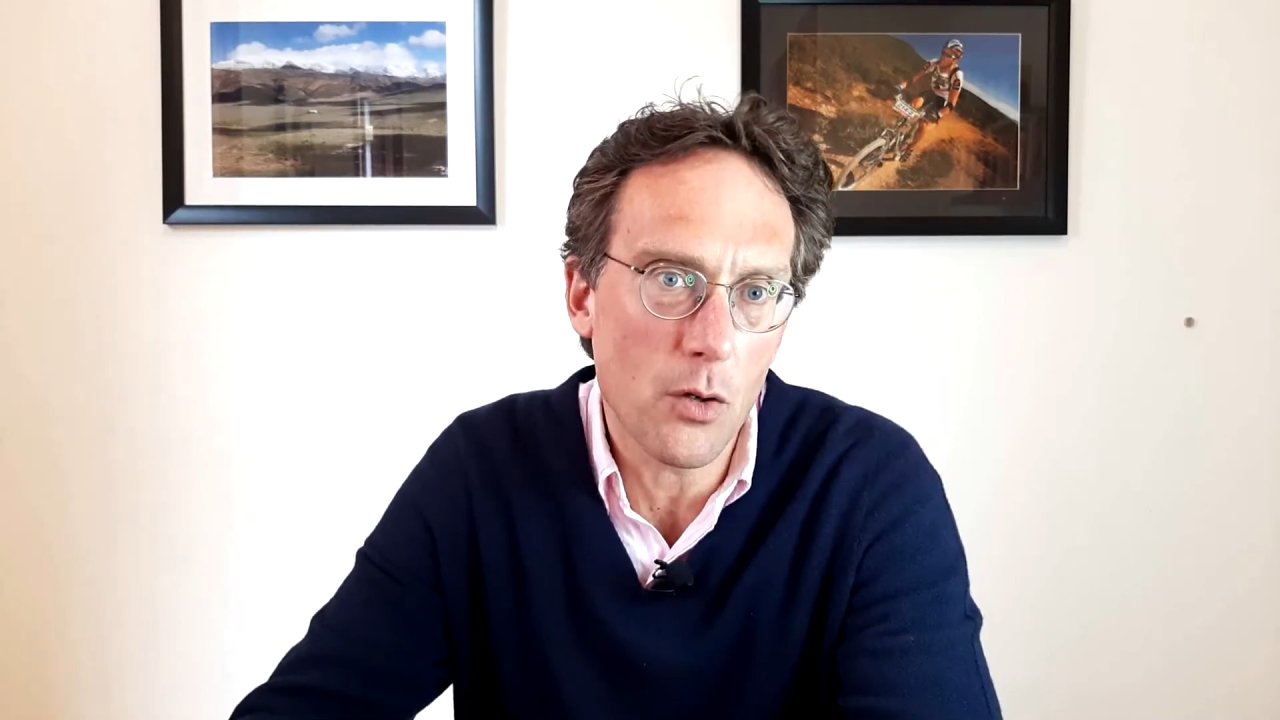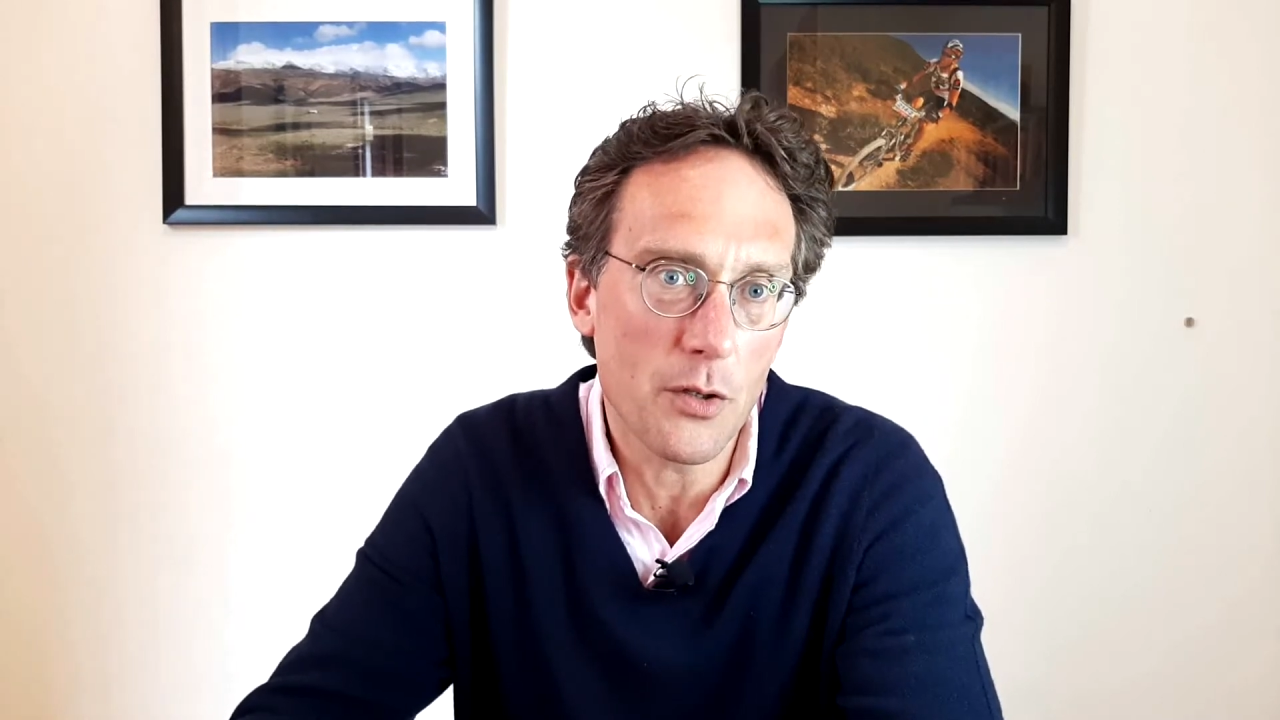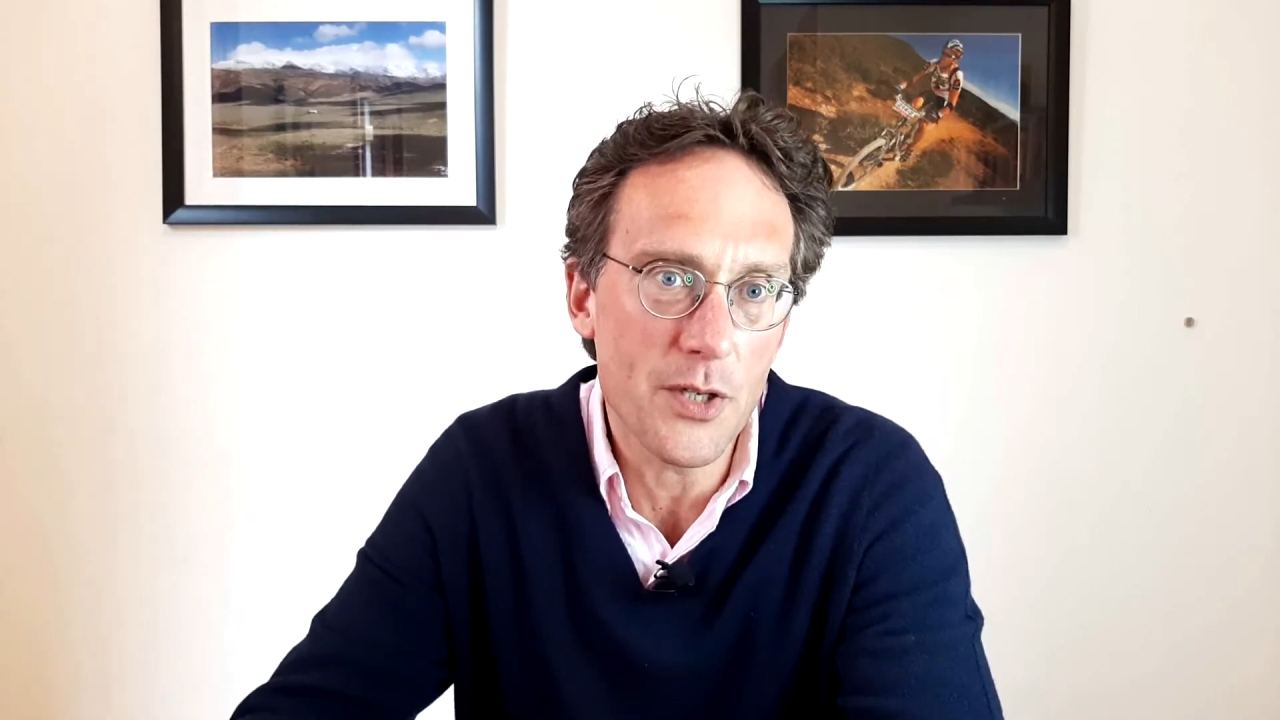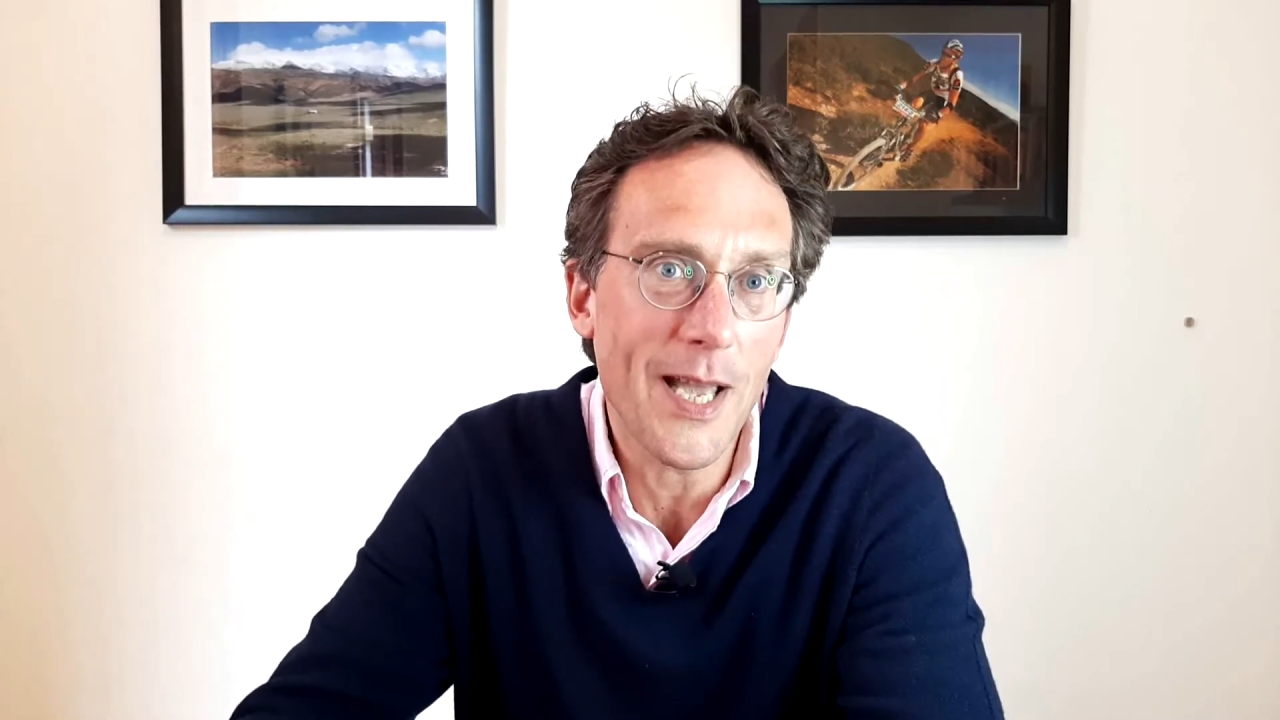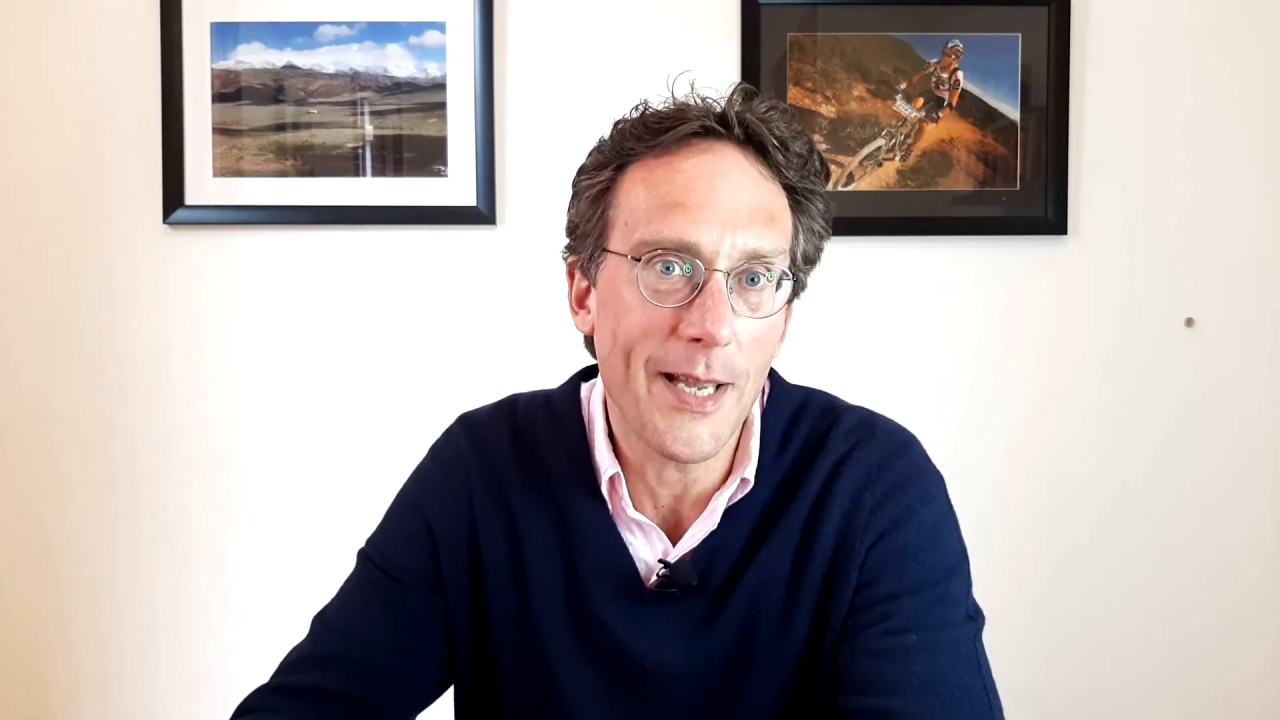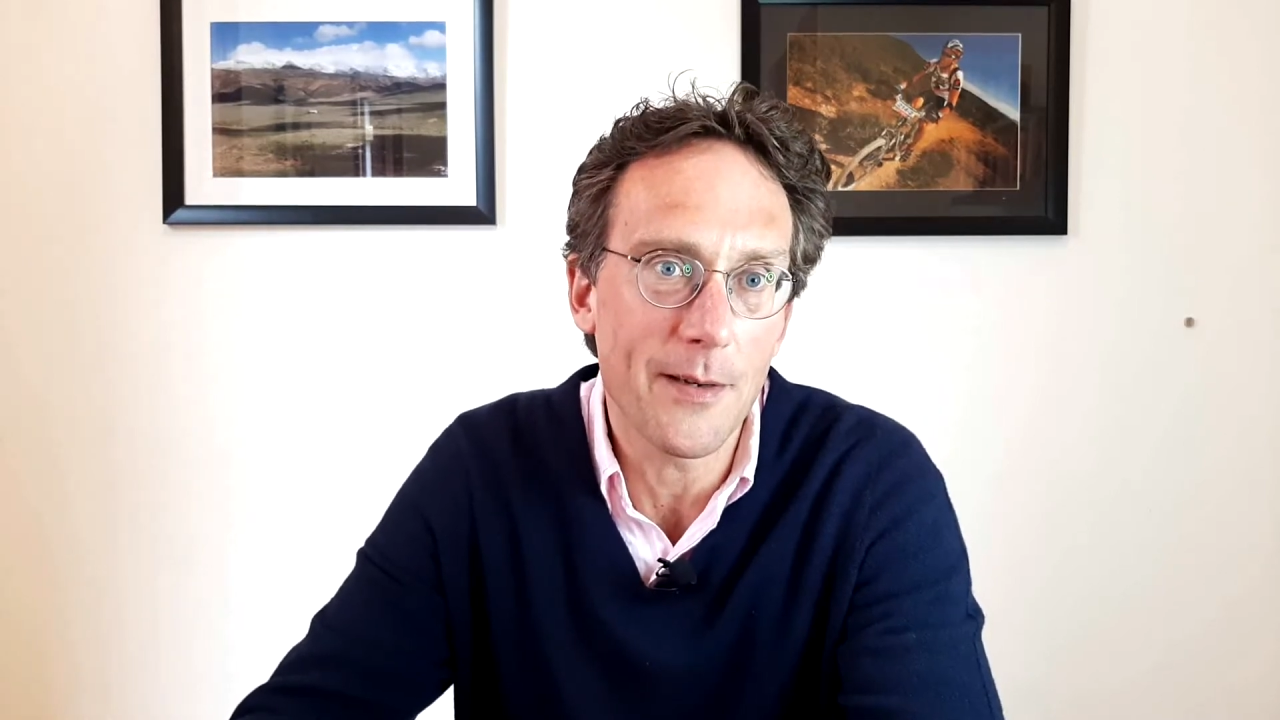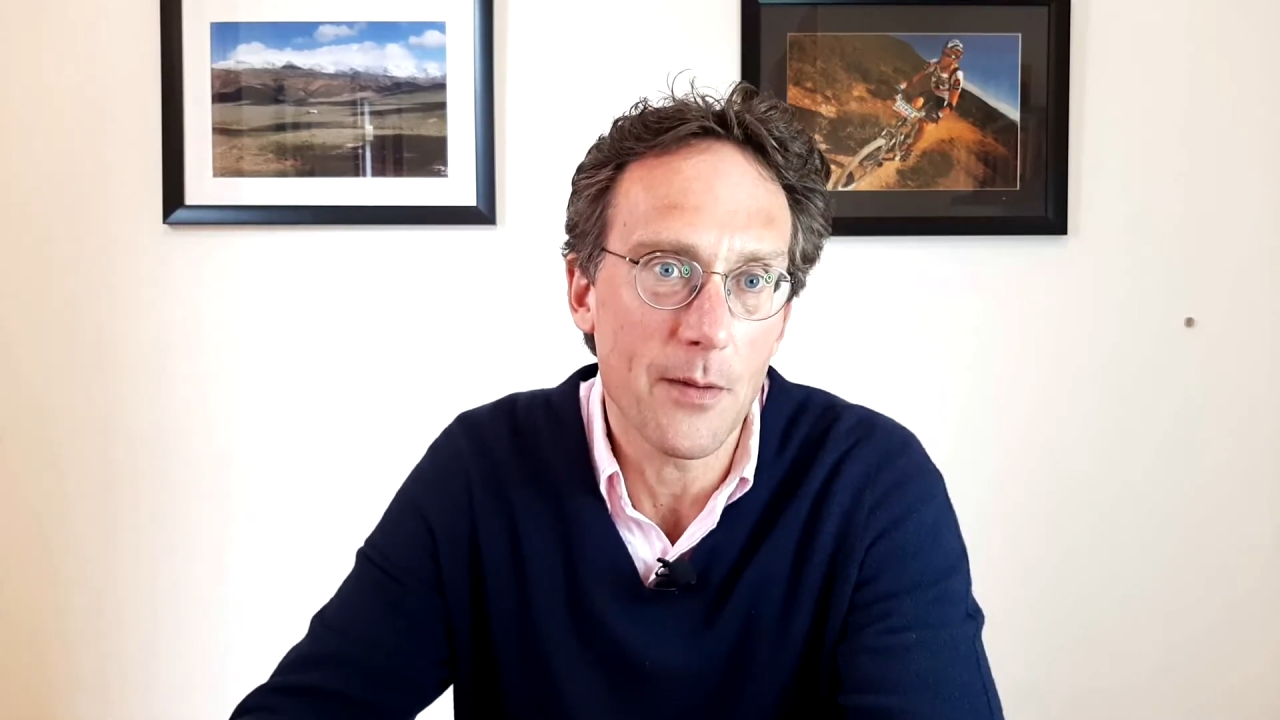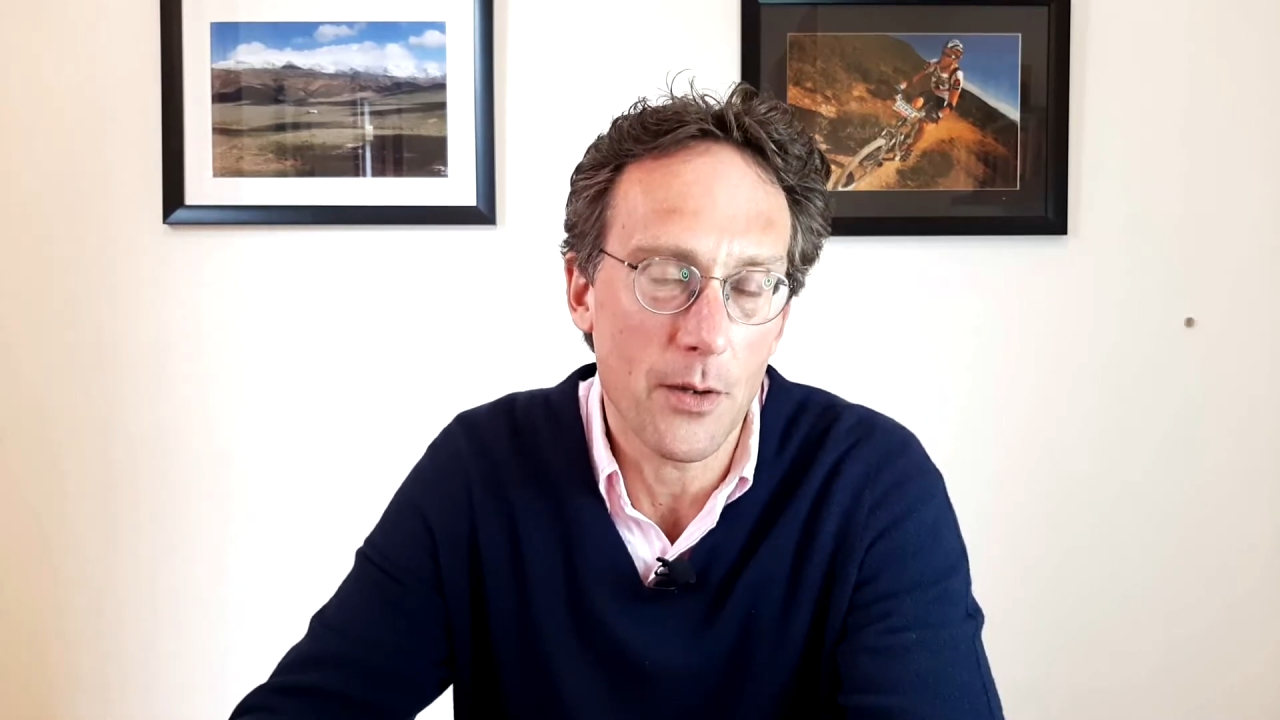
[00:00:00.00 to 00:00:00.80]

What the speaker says: contain,